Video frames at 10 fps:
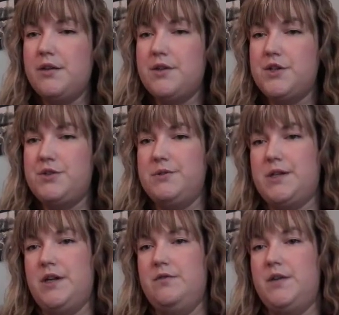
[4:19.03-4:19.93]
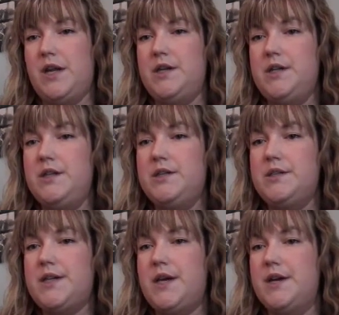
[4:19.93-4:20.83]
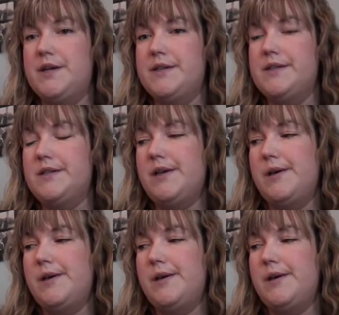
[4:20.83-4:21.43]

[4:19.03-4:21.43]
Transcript: I thought she was kind of 90s and